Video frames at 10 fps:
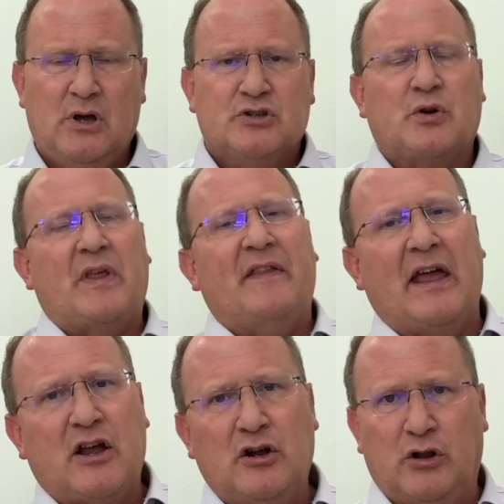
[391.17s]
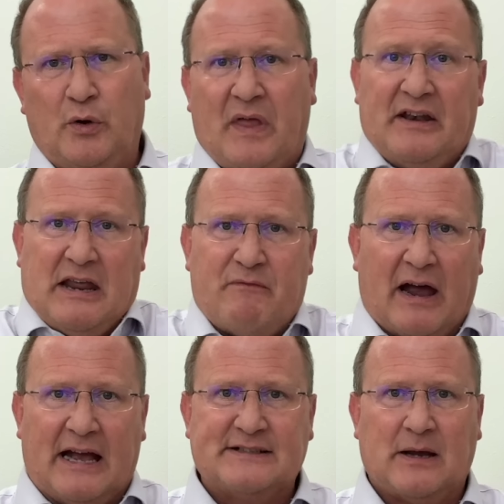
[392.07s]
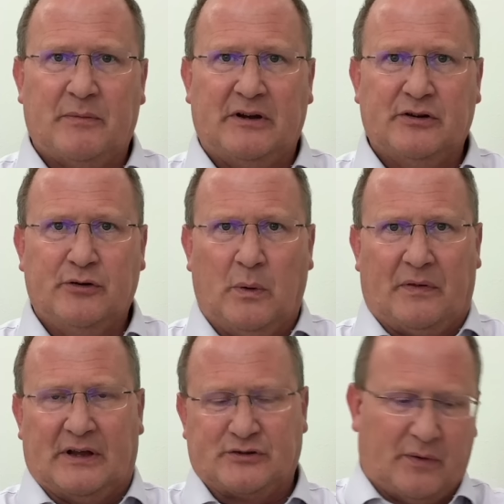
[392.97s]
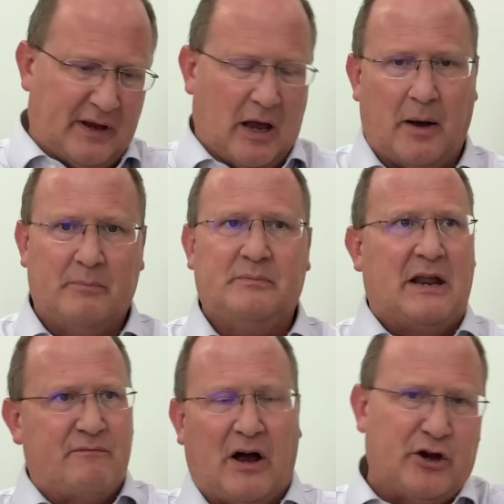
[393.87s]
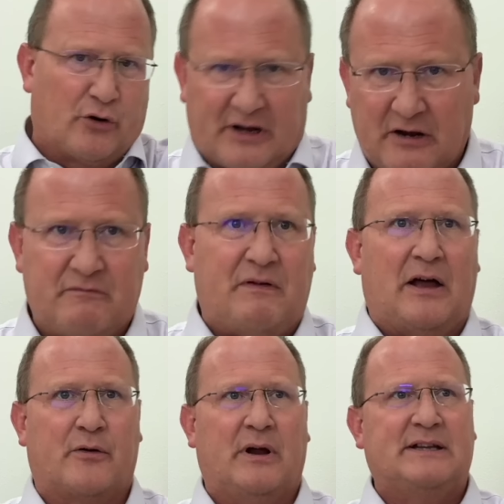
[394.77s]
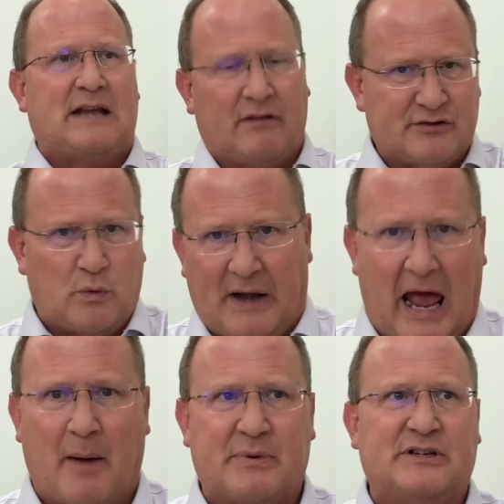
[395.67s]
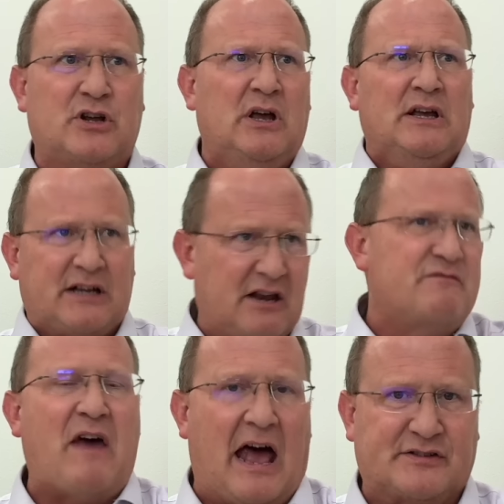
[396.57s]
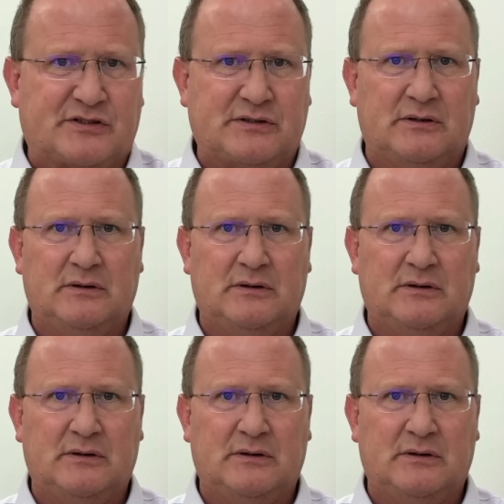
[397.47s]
So then they conclude that Nephi had something to do with it. So they come, Nephi, you're a confederate. Tell us what happened. Confess.